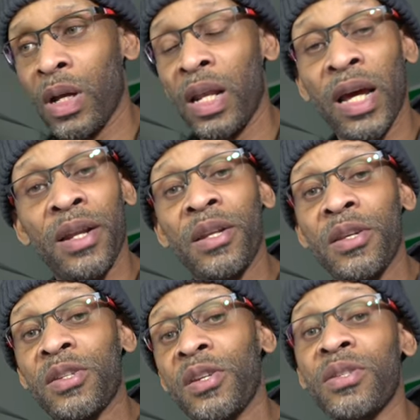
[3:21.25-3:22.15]
A lot of
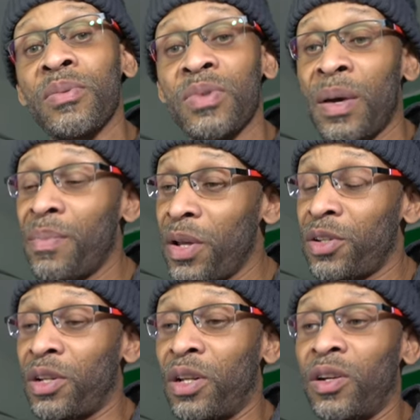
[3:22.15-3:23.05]
these systems I'm
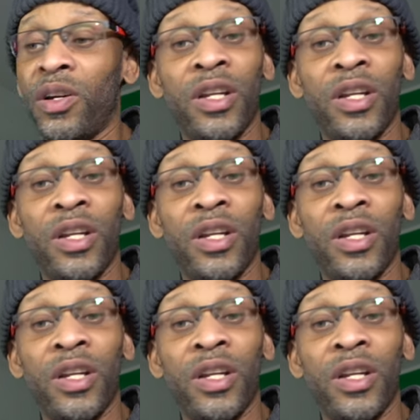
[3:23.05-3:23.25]
mentioning here,